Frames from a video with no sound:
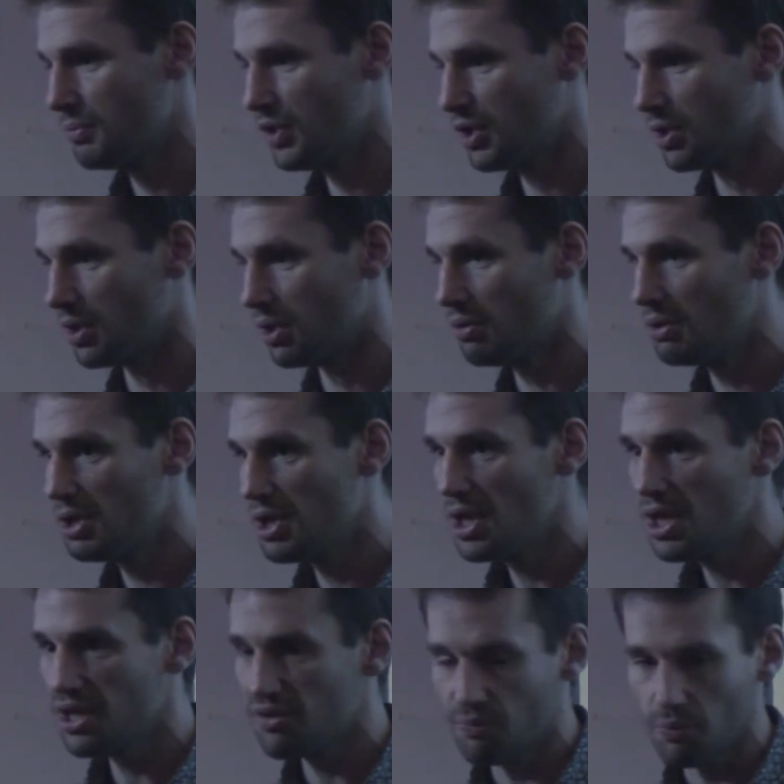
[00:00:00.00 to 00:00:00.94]
You know?
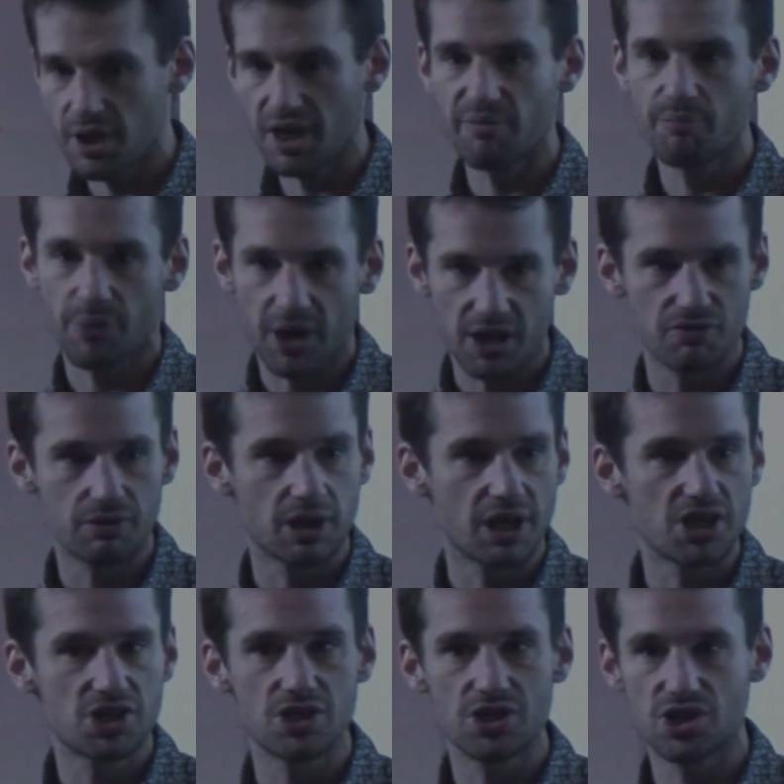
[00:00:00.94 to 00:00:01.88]
If we have bad
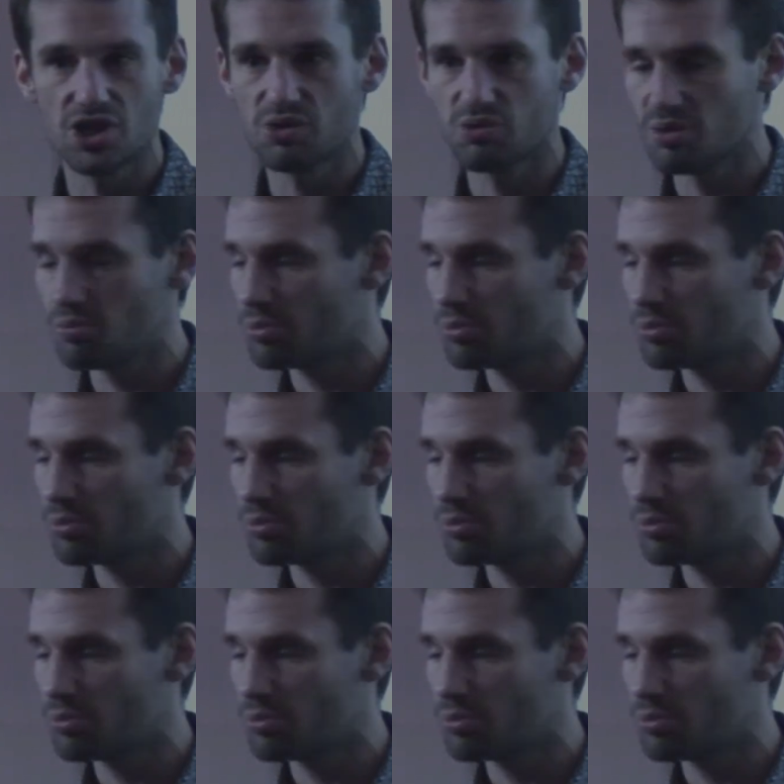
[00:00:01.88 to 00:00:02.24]
relationships